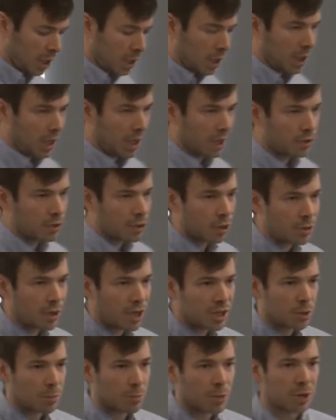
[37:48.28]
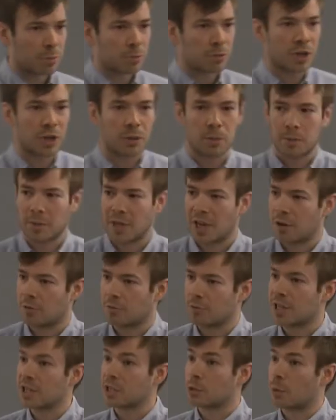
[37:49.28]
And so there's a big premium there,
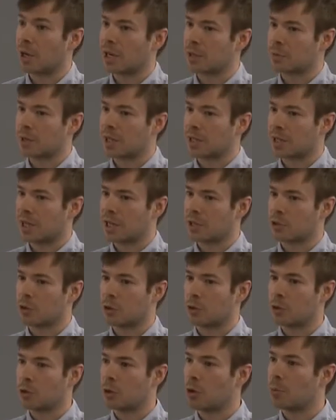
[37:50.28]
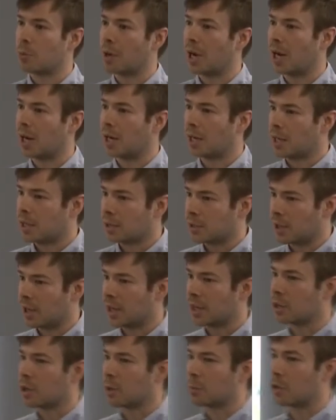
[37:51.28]
reasonable expectation on your part that
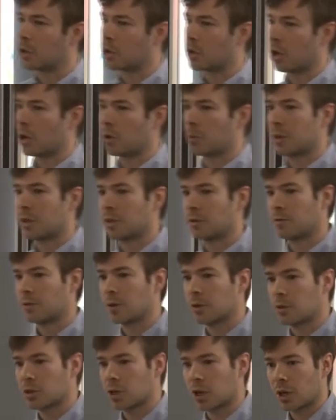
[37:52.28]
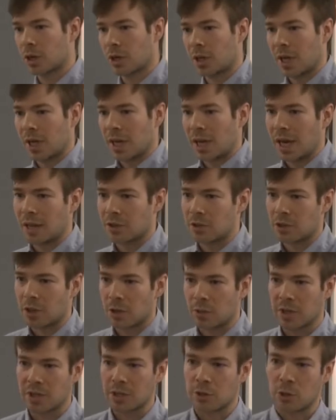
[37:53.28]
income could go up in the future. And so
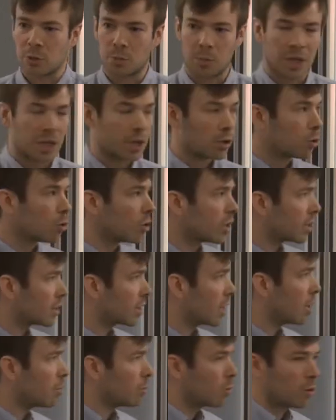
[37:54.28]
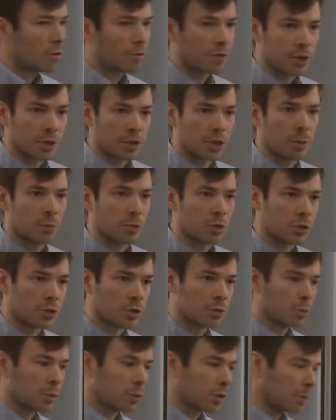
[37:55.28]
this could be a good example of consumption
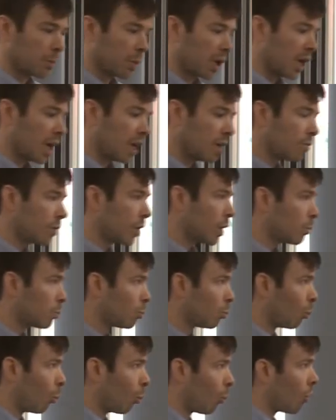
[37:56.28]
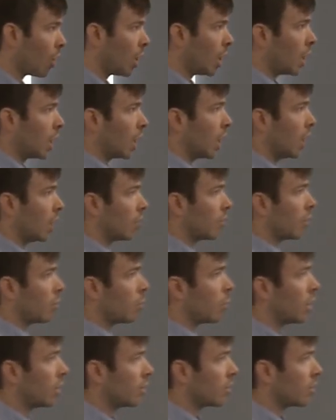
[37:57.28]
smoothing behavior. Uh, though one